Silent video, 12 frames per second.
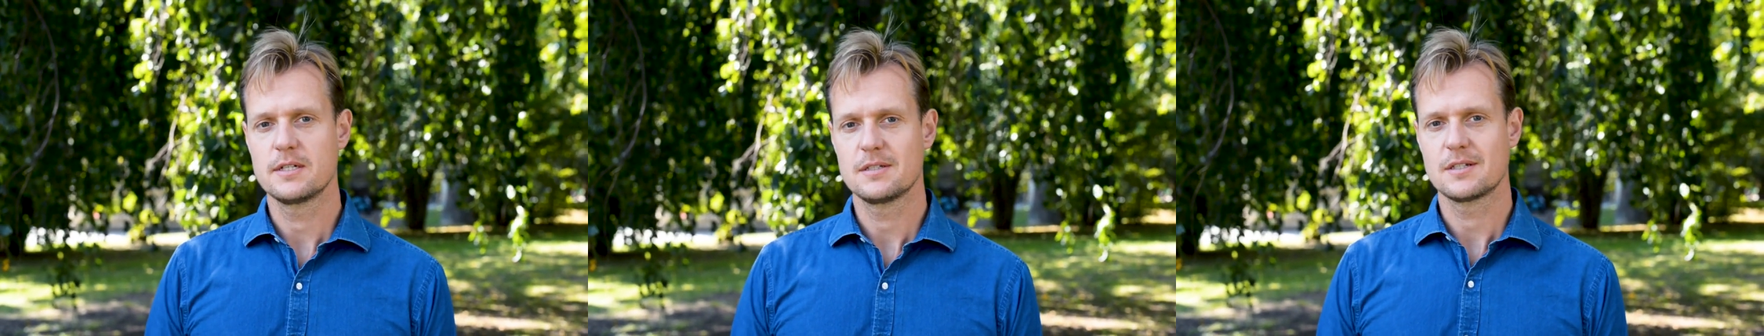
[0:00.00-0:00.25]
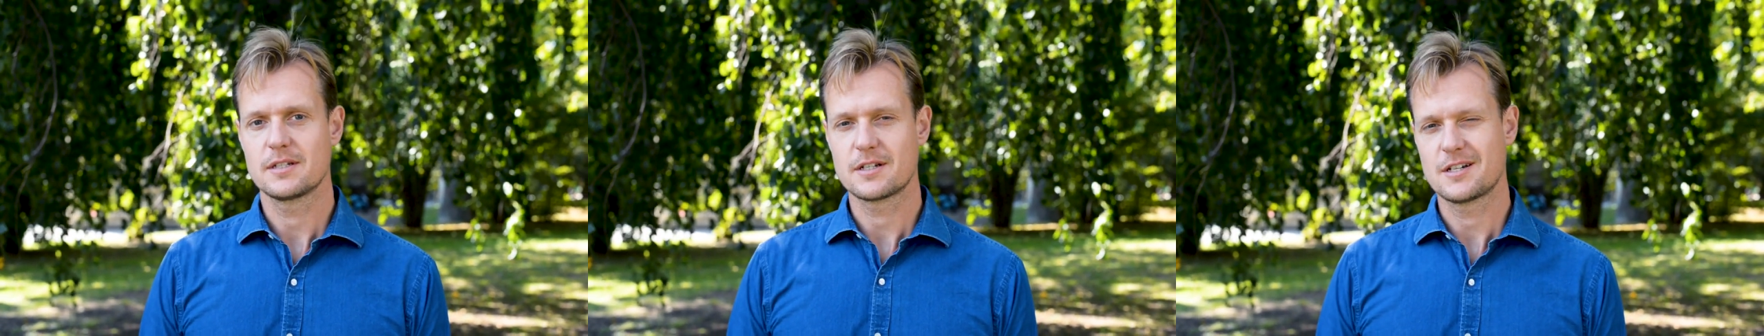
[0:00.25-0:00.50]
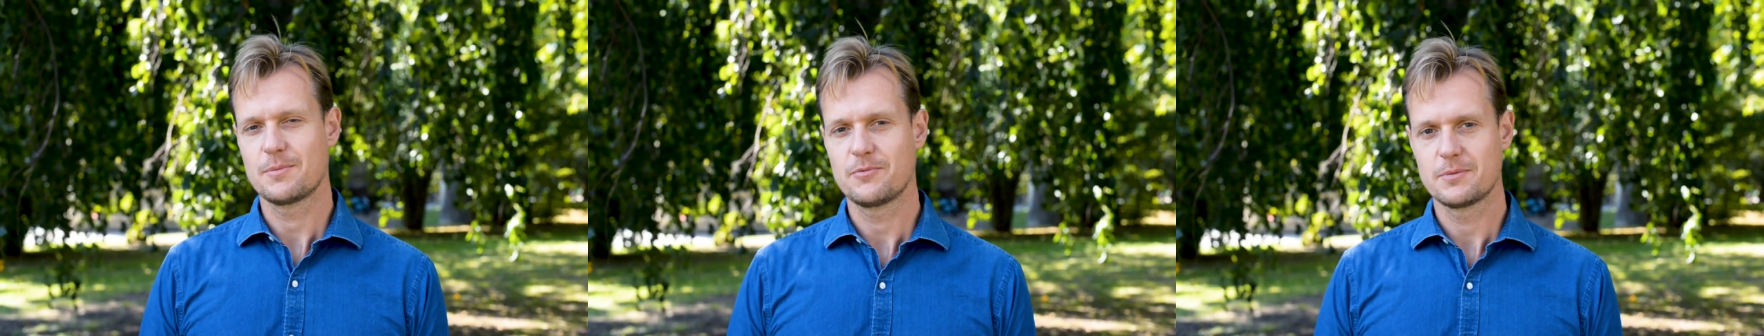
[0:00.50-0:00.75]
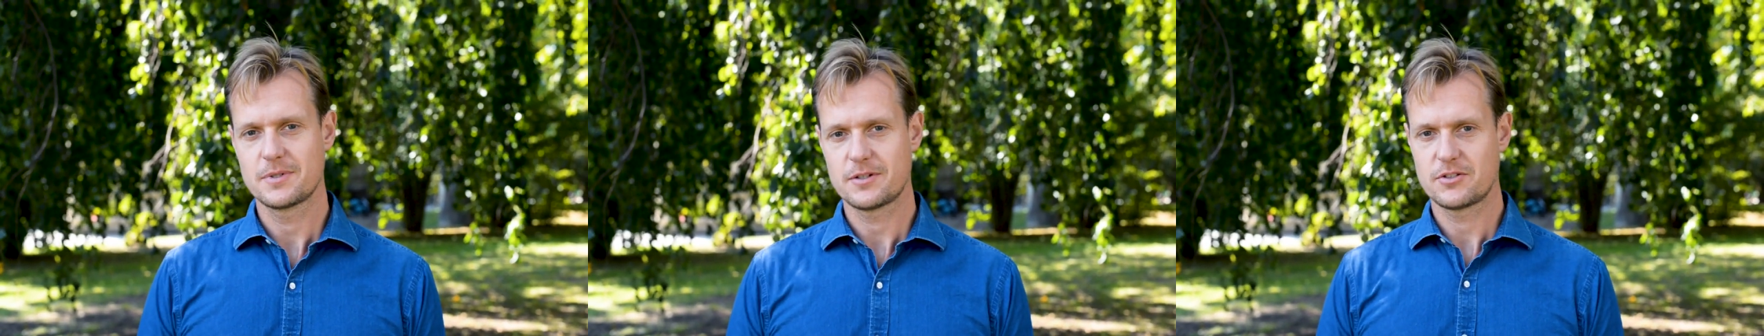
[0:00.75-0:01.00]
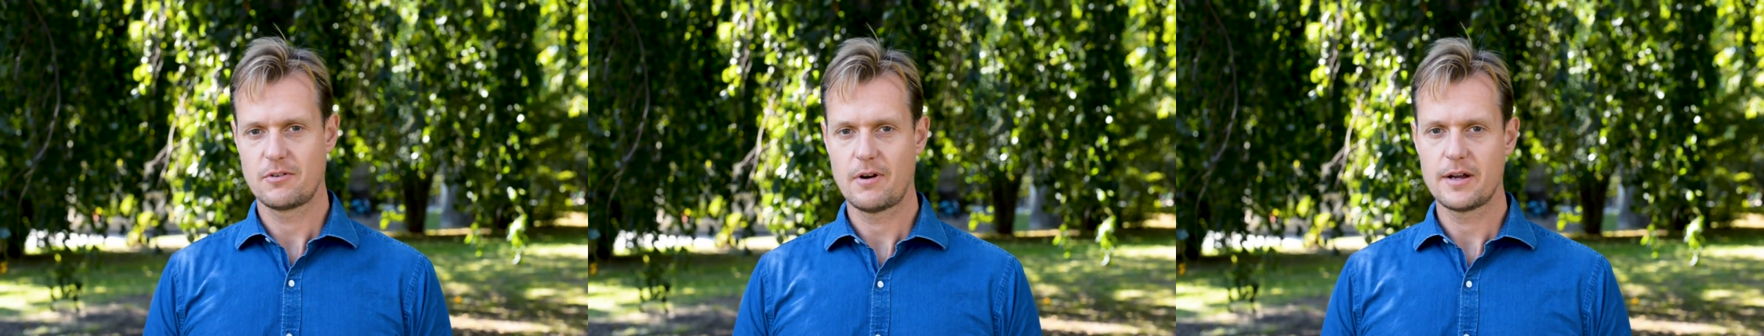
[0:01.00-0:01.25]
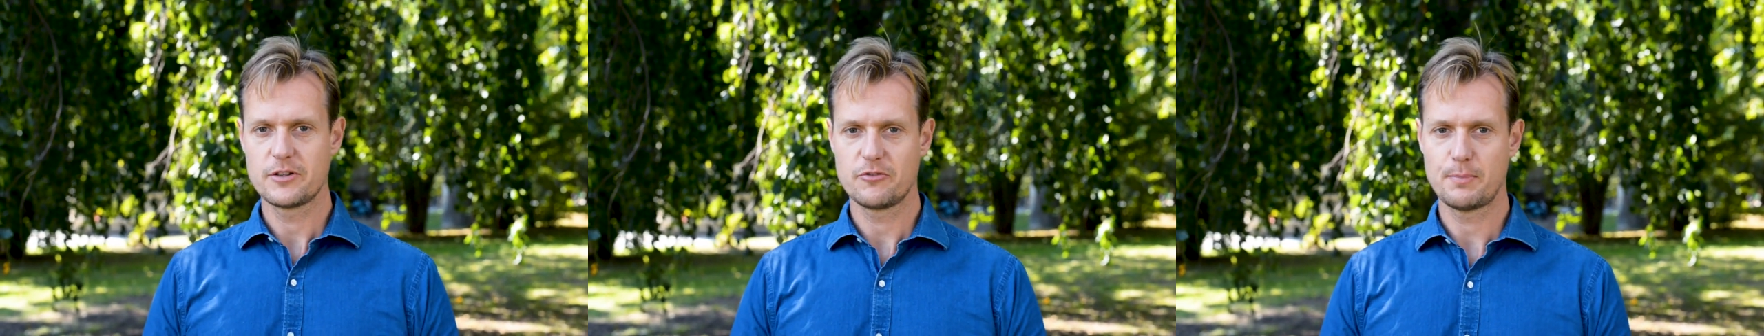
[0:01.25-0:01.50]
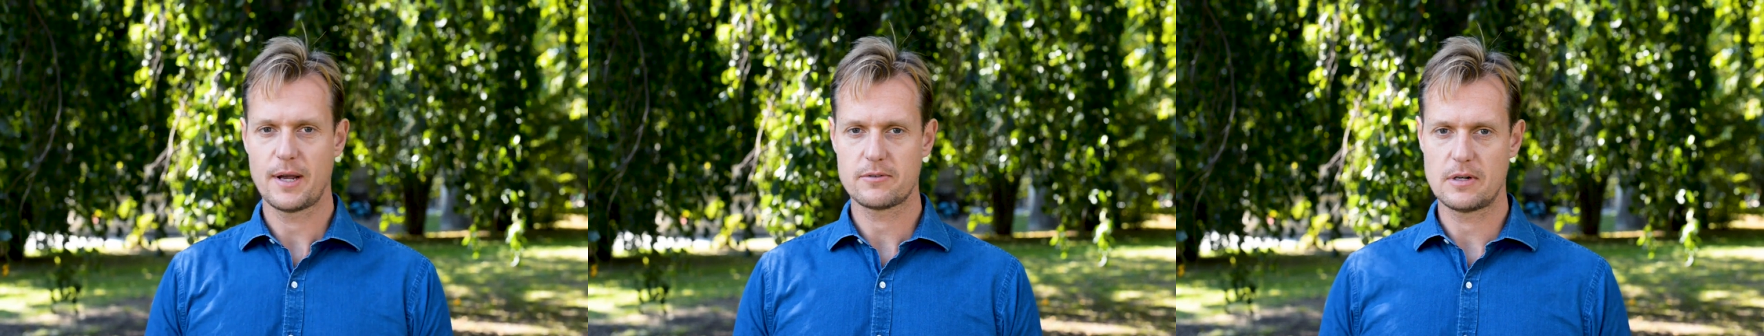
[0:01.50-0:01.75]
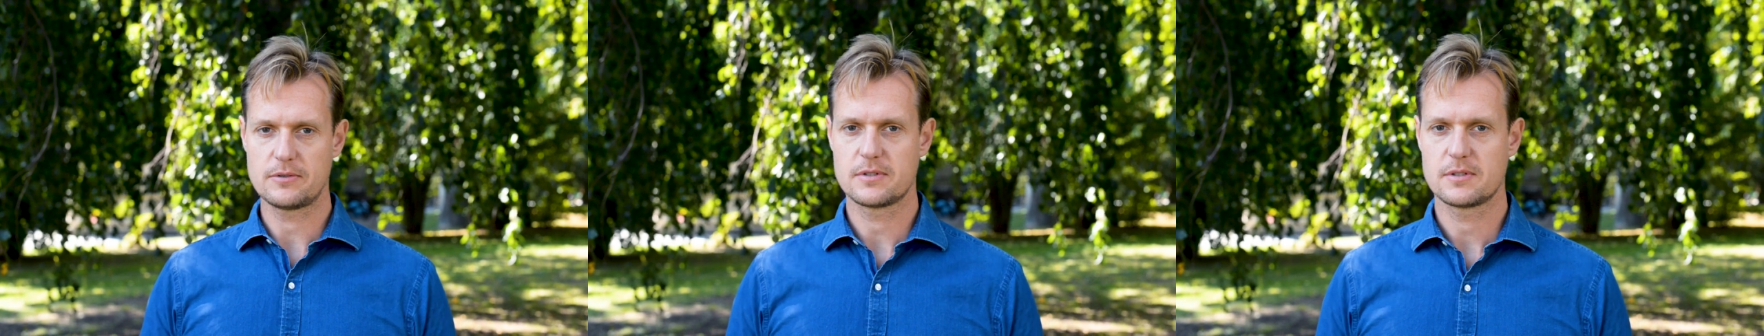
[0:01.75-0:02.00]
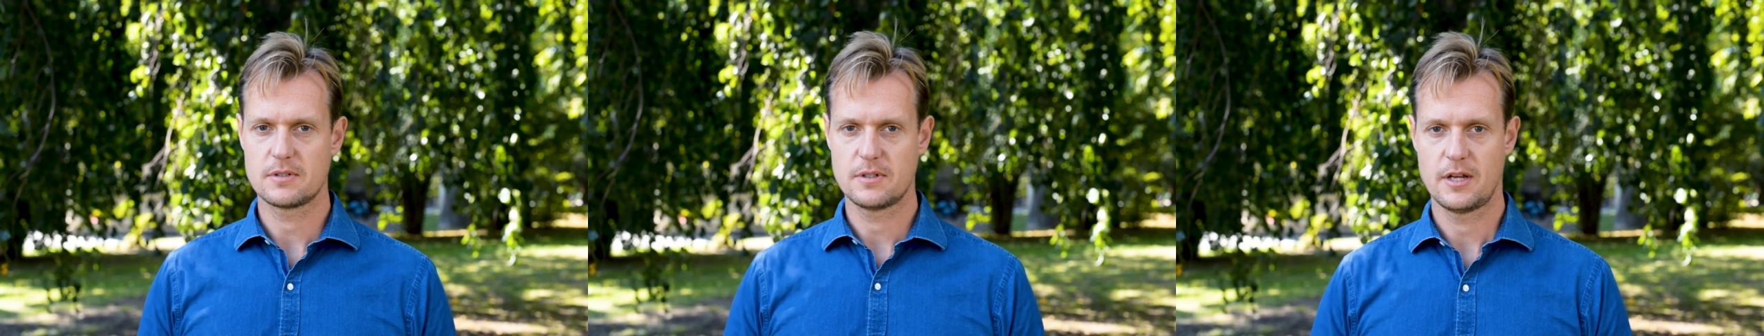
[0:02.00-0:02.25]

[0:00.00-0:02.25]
is that they come from such a variety of backgrounds.